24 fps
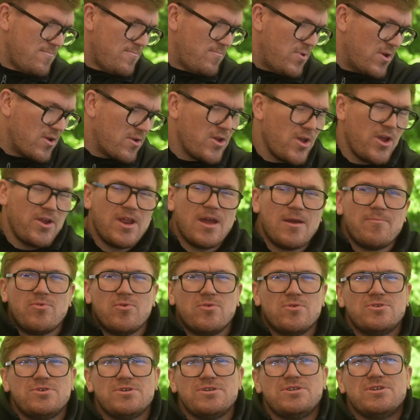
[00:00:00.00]
But Kodak
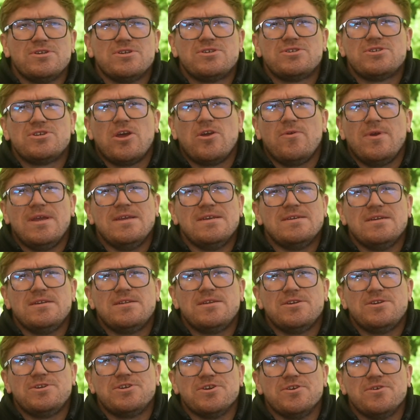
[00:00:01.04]
Portra is just so easy
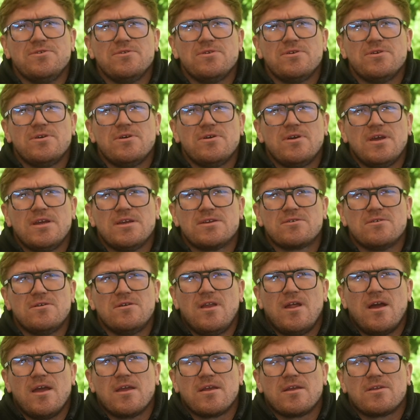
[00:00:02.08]
to shoot. It's got
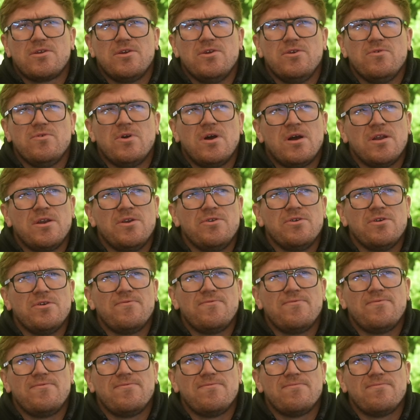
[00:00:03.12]
like 200,